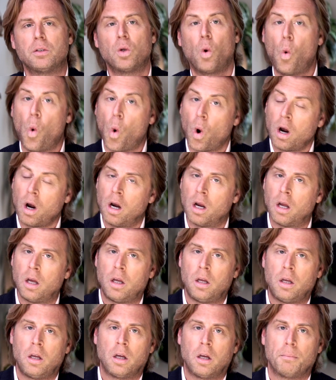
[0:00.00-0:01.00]
or
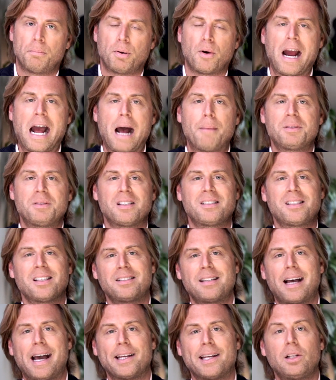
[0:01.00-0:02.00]
perhaps
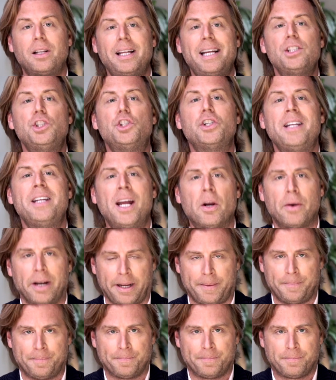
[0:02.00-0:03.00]
societal
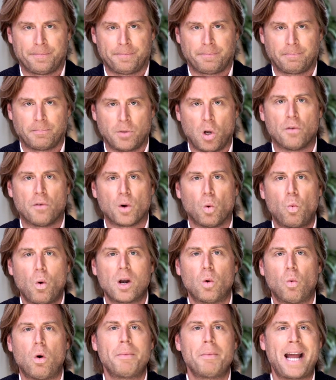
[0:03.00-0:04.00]
engineering, over what
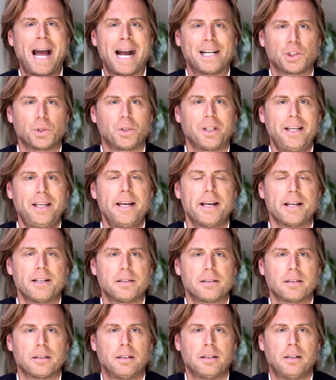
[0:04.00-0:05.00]
a woman actually
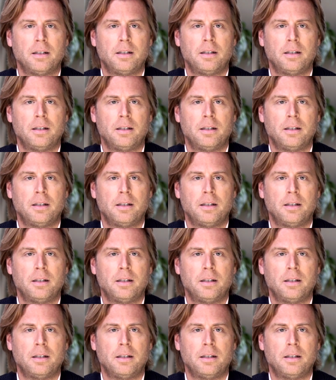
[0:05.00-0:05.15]
is.